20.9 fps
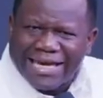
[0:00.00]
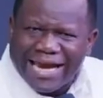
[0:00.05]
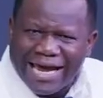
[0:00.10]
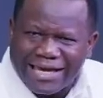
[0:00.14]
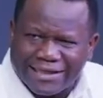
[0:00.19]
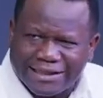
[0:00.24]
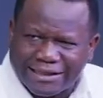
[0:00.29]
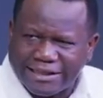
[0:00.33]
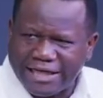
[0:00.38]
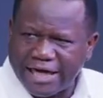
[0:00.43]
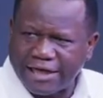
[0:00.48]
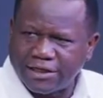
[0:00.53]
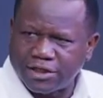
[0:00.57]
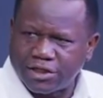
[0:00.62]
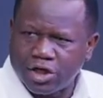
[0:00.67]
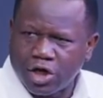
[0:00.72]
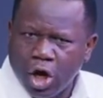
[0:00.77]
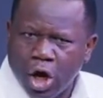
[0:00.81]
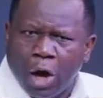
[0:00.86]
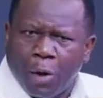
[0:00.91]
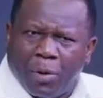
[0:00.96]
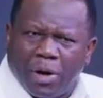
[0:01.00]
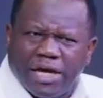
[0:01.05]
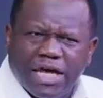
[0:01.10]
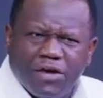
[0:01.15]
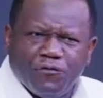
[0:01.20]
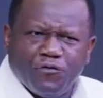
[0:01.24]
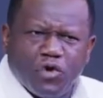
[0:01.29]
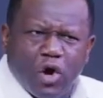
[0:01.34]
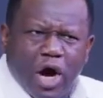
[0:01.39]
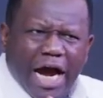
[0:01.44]
exchange. But
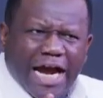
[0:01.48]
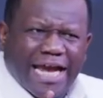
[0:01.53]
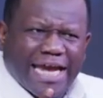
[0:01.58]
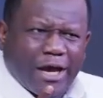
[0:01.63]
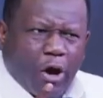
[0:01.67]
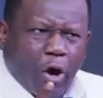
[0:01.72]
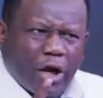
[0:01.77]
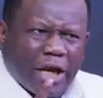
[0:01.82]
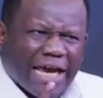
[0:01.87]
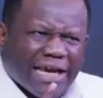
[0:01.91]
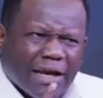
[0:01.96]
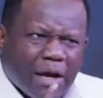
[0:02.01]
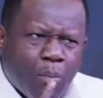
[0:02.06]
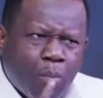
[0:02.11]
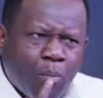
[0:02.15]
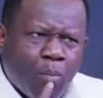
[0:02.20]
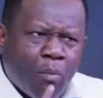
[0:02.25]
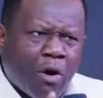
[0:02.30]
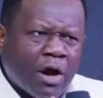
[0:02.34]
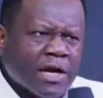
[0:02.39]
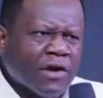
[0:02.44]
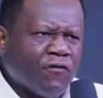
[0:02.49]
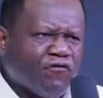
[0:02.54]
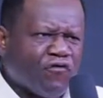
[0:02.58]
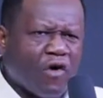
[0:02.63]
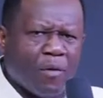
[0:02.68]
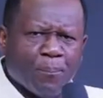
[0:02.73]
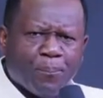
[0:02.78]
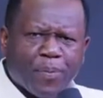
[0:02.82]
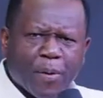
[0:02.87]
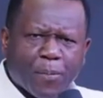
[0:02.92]
if you are collecting money
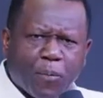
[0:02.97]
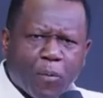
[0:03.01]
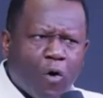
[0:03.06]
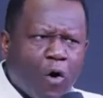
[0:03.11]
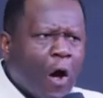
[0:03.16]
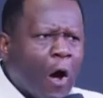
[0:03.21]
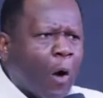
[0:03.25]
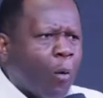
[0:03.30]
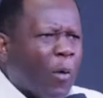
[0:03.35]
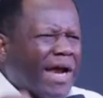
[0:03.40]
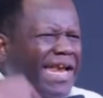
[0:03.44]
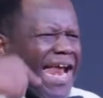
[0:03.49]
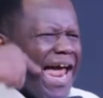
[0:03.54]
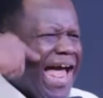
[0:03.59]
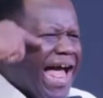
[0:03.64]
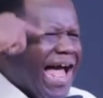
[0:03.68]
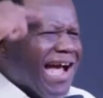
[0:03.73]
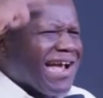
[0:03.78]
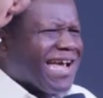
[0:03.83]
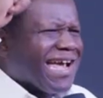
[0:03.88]
from people without